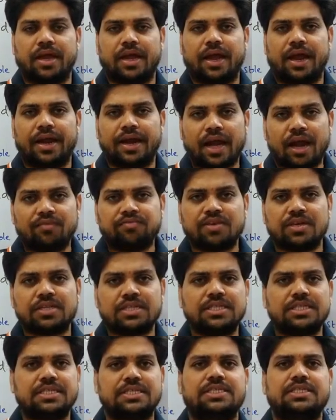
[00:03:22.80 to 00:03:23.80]
And after
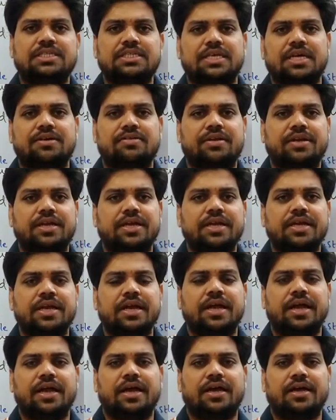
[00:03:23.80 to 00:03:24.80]
this discovery,
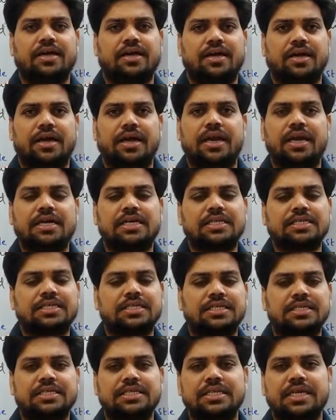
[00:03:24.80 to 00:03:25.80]

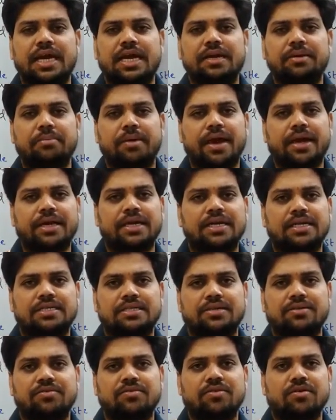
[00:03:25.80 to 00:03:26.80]
electricity and
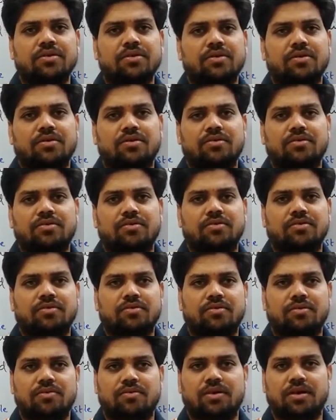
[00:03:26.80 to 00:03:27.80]
magnetism
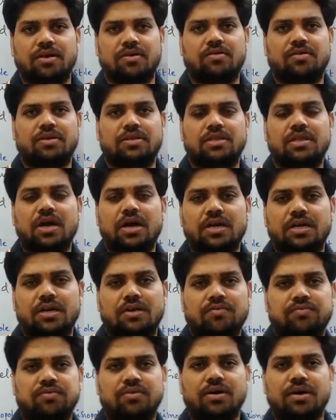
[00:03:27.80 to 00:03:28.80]
were thought of